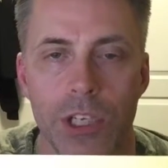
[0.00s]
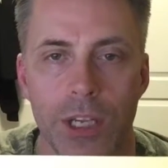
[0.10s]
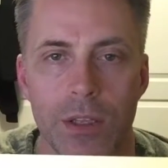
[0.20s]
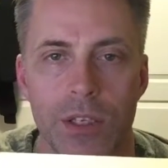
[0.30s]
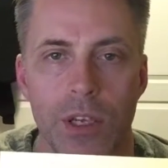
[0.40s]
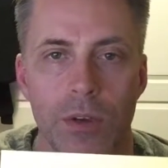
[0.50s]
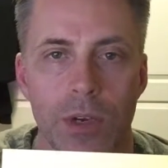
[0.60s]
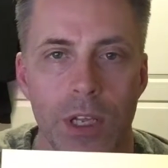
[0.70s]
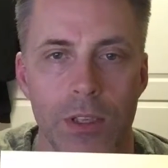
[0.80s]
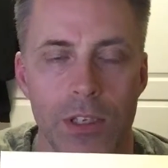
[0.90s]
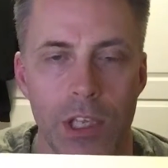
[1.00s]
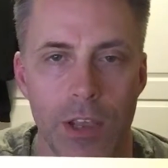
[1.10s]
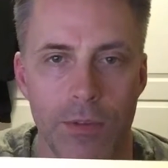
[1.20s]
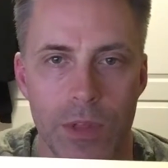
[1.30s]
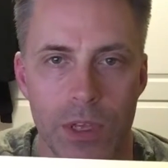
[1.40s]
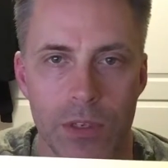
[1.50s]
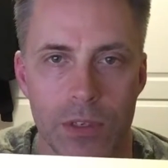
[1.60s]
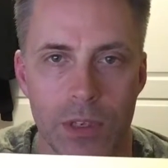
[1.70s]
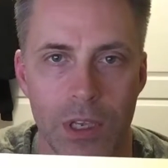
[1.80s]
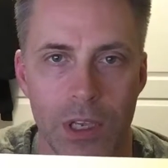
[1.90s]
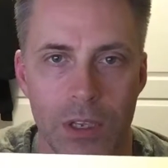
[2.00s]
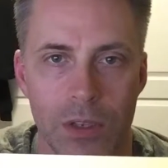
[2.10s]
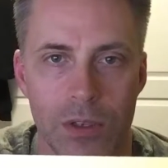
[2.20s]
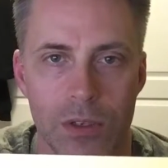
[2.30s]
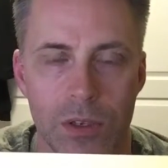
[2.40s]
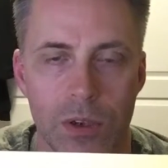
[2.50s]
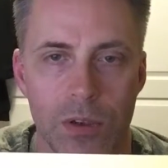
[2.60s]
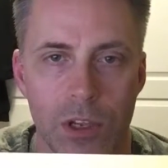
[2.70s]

check this out and see if this is,